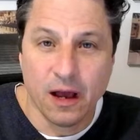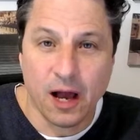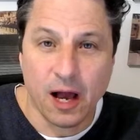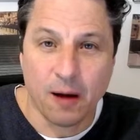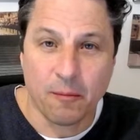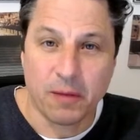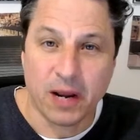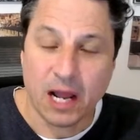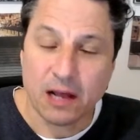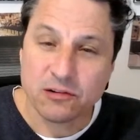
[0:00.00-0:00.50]

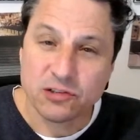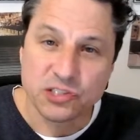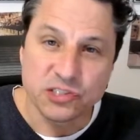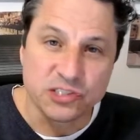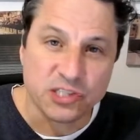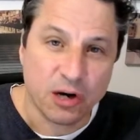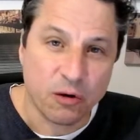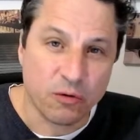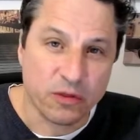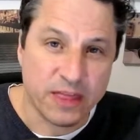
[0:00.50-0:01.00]
But I'll just
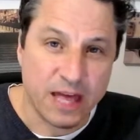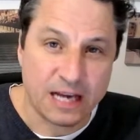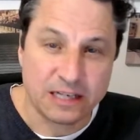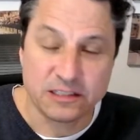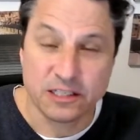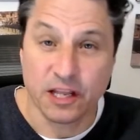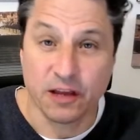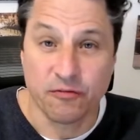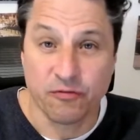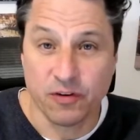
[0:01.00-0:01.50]
start with
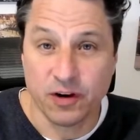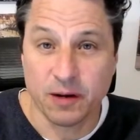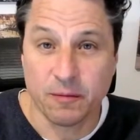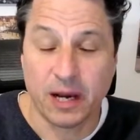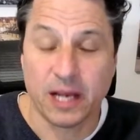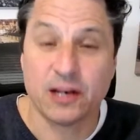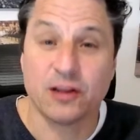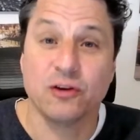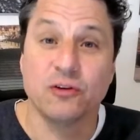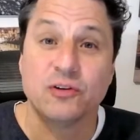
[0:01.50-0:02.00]
actually a friend of
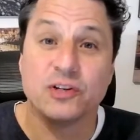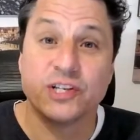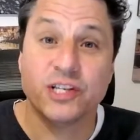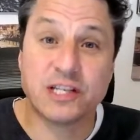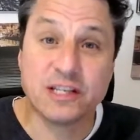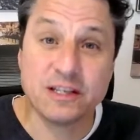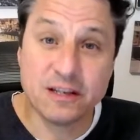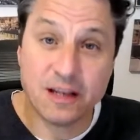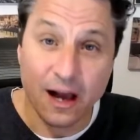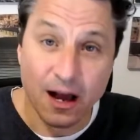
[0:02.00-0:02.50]
mine who
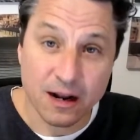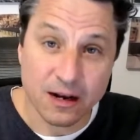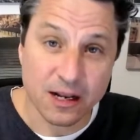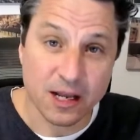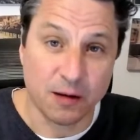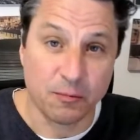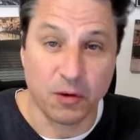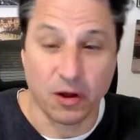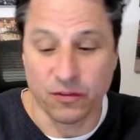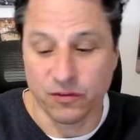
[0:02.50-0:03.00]
did not
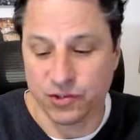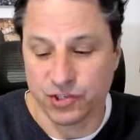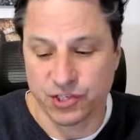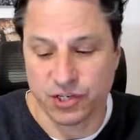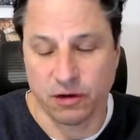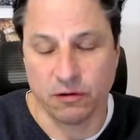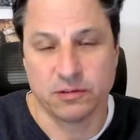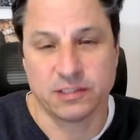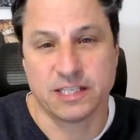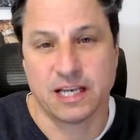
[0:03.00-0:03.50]
come on the
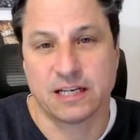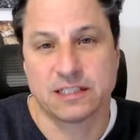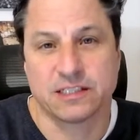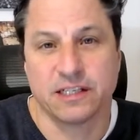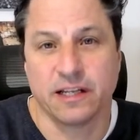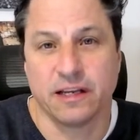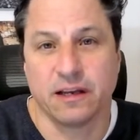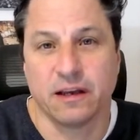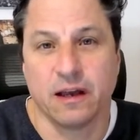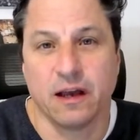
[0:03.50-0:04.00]
show. It's
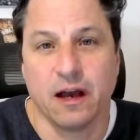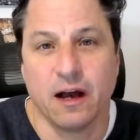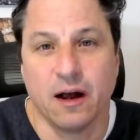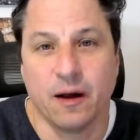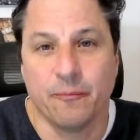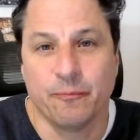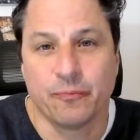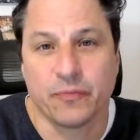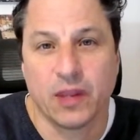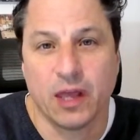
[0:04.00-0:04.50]
actually
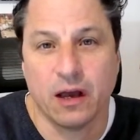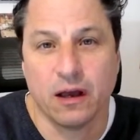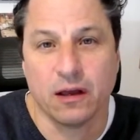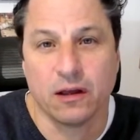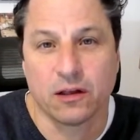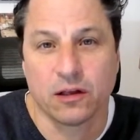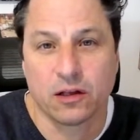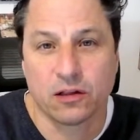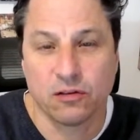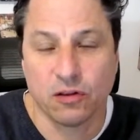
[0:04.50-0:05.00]

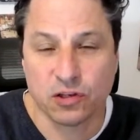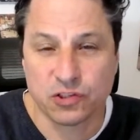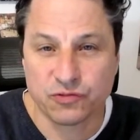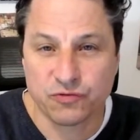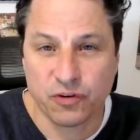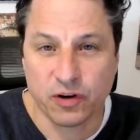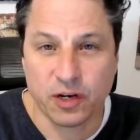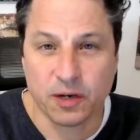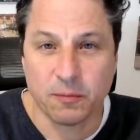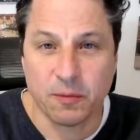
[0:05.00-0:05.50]
a close
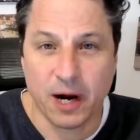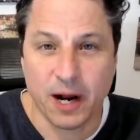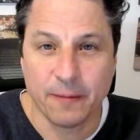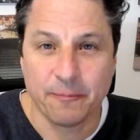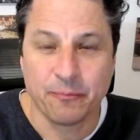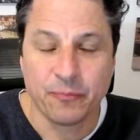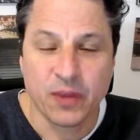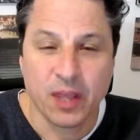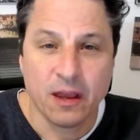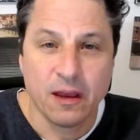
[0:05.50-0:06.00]
friend of
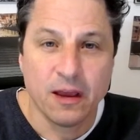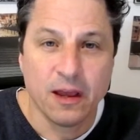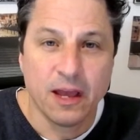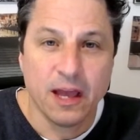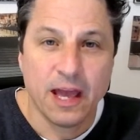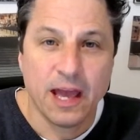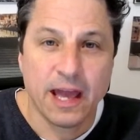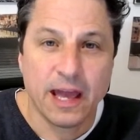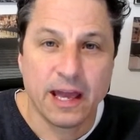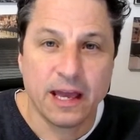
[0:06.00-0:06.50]
mine.
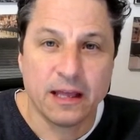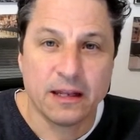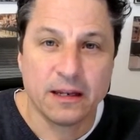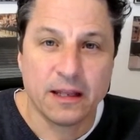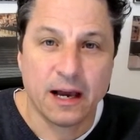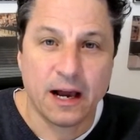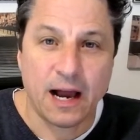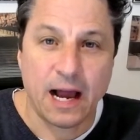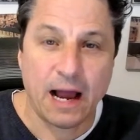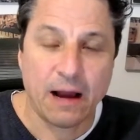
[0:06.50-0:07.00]
And
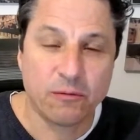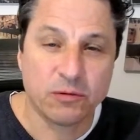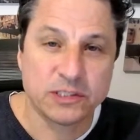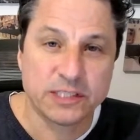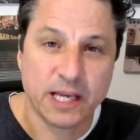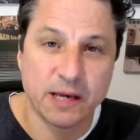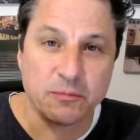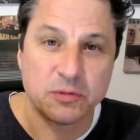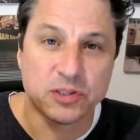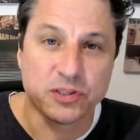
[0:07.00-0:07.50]
I
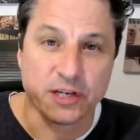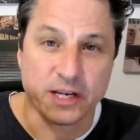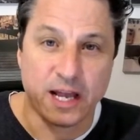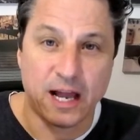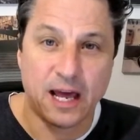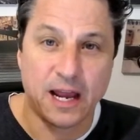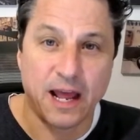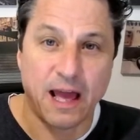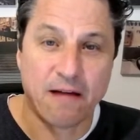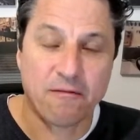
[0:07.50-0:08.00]
was able to
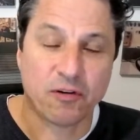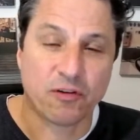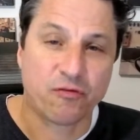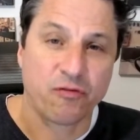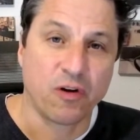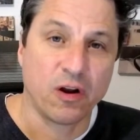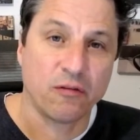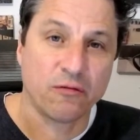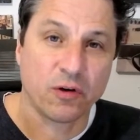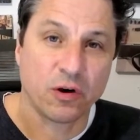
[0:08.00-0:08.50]
kind of have a
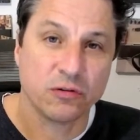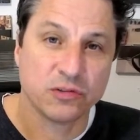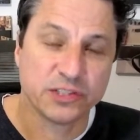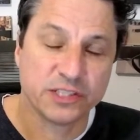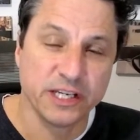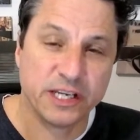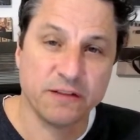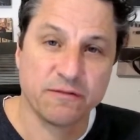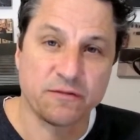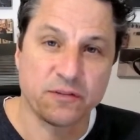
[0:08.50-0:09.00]
front row
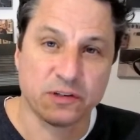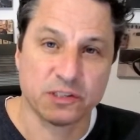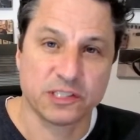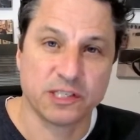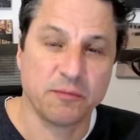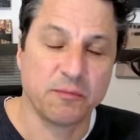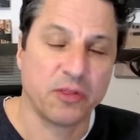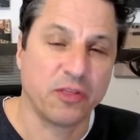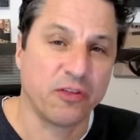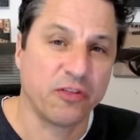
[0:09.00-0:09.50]
seat for
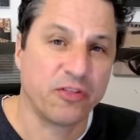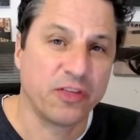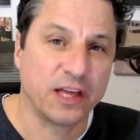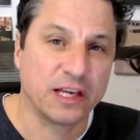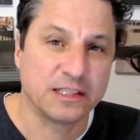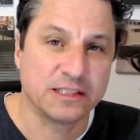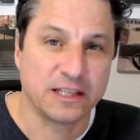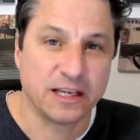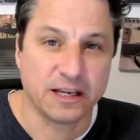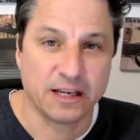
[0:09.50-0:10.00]
some of the
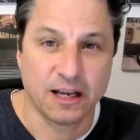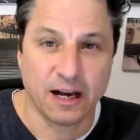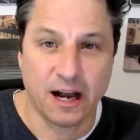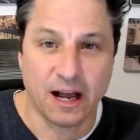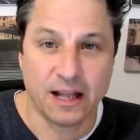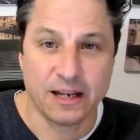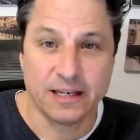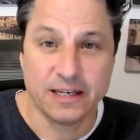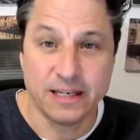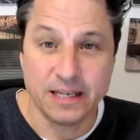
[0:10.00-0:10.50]
things that
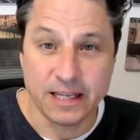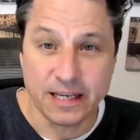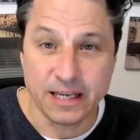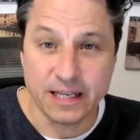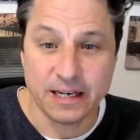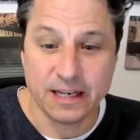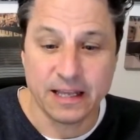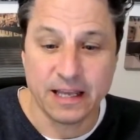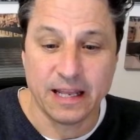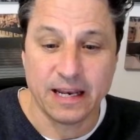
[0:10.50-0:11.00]
God
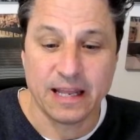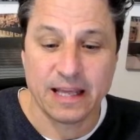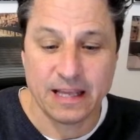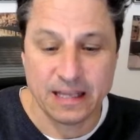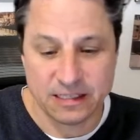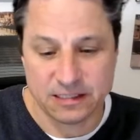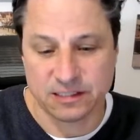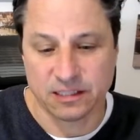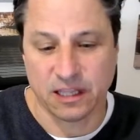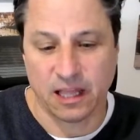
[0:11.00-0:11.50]
did in
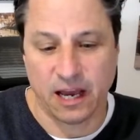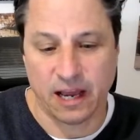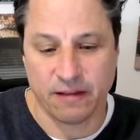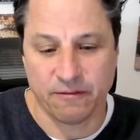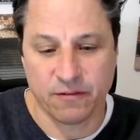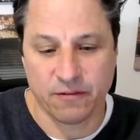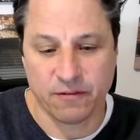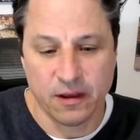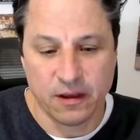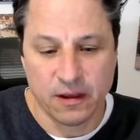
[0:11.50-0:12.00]
his
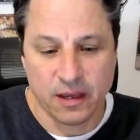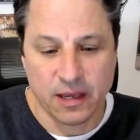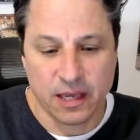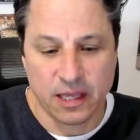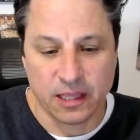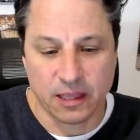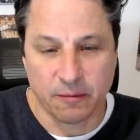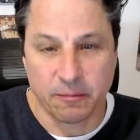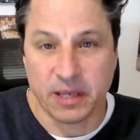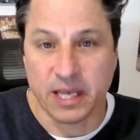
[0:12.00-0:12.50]
life.
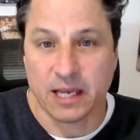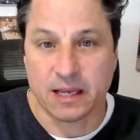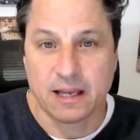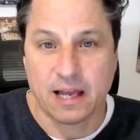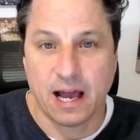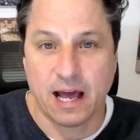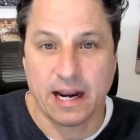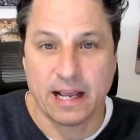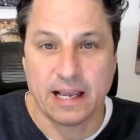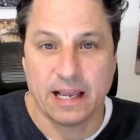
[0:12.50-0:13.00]
And let me
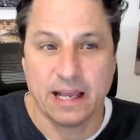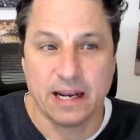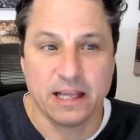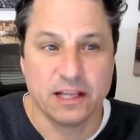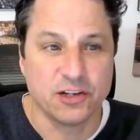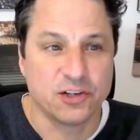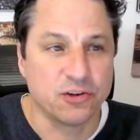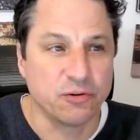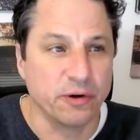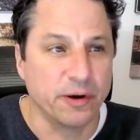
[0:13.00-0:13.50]
kind of get
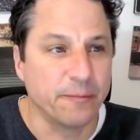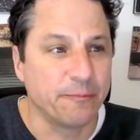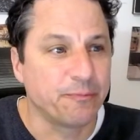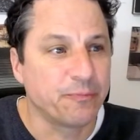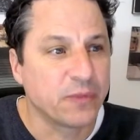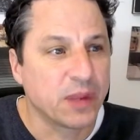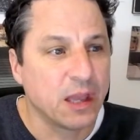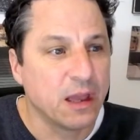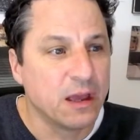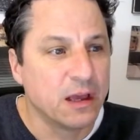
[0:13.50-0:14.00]
into it.
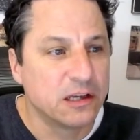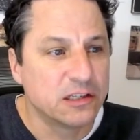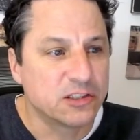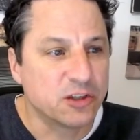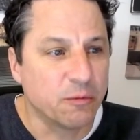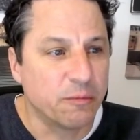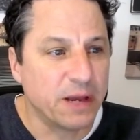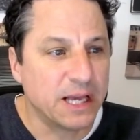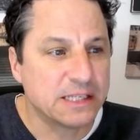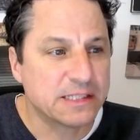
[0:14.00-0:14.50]

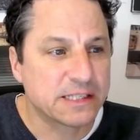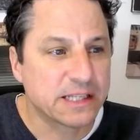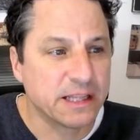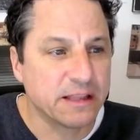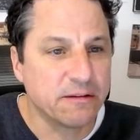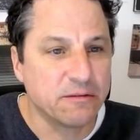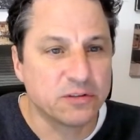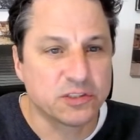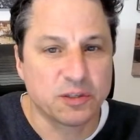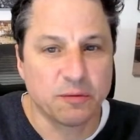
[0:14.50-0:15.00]
So
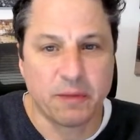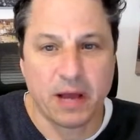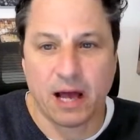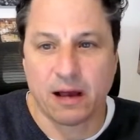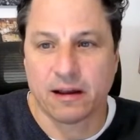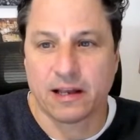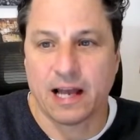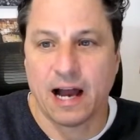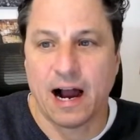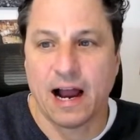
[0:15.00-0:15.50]
basically, it was
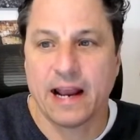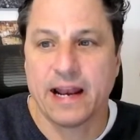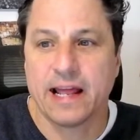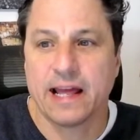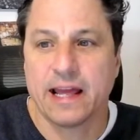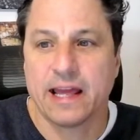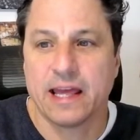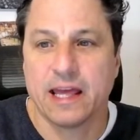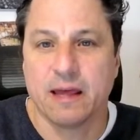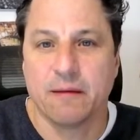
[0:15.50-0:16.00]
about
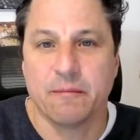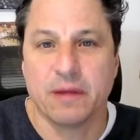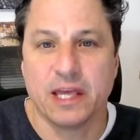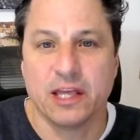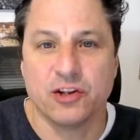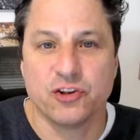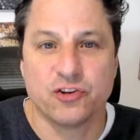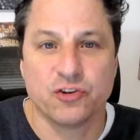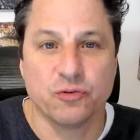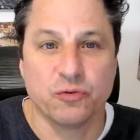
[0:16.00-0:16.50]
guiding him
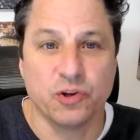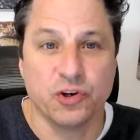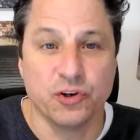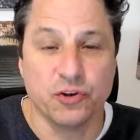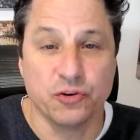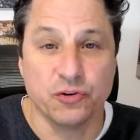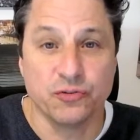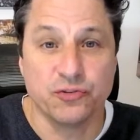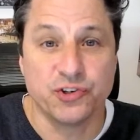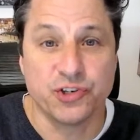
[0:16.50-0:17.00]
into a
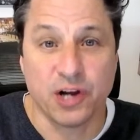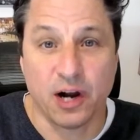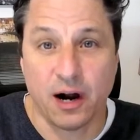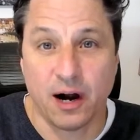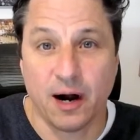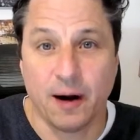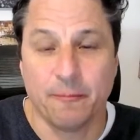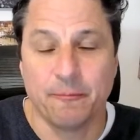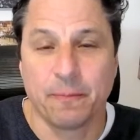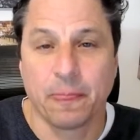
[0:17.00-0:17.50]
new
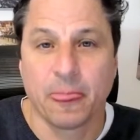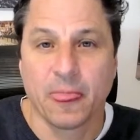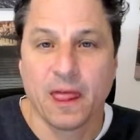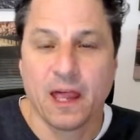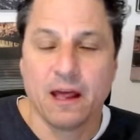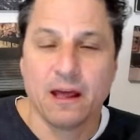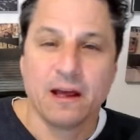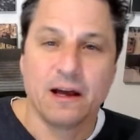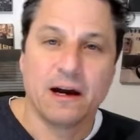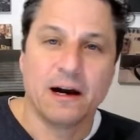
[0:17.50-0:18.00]
job.
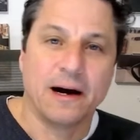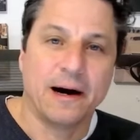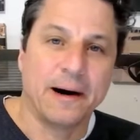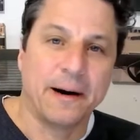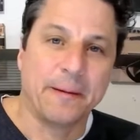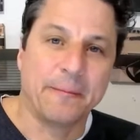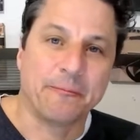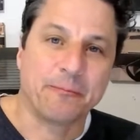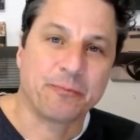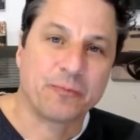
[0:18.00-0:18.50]

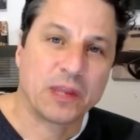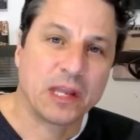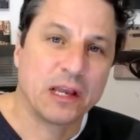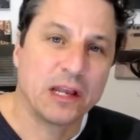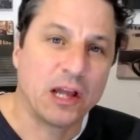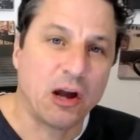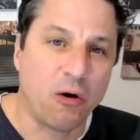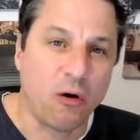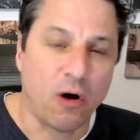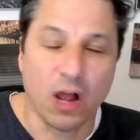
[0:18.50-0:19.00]

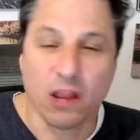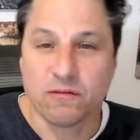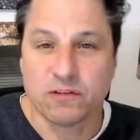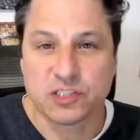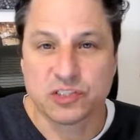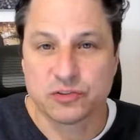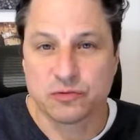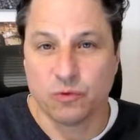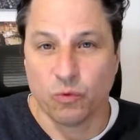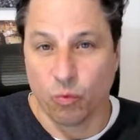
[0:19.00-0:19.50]
You know, all of
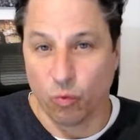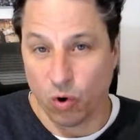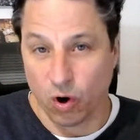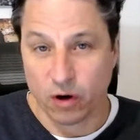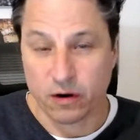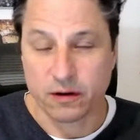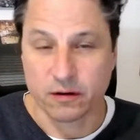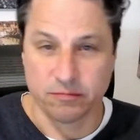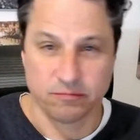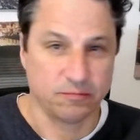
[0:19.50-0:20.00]
us
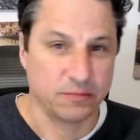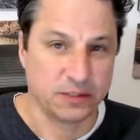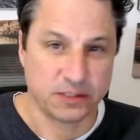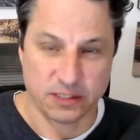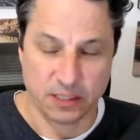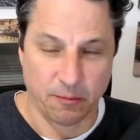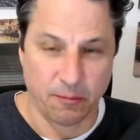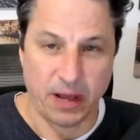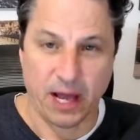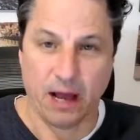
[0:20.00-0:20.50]
work
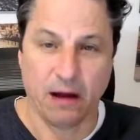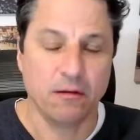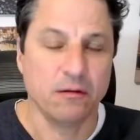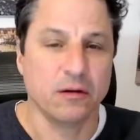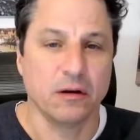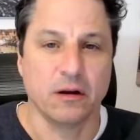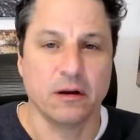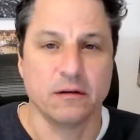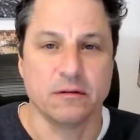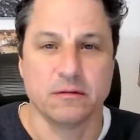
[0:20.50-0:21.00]

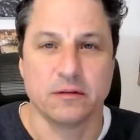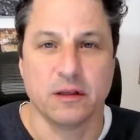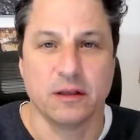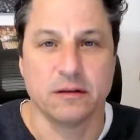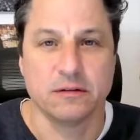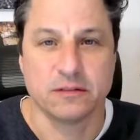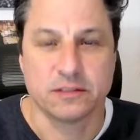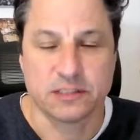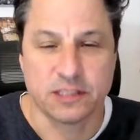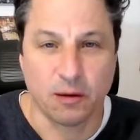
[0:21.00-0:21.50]

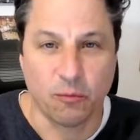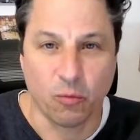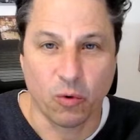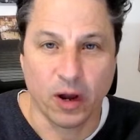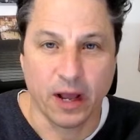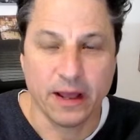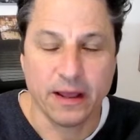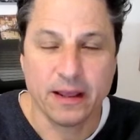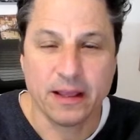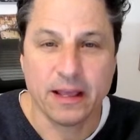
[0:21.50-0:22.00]
somehow, some
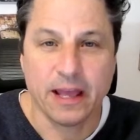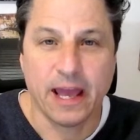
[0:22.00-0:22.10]
way.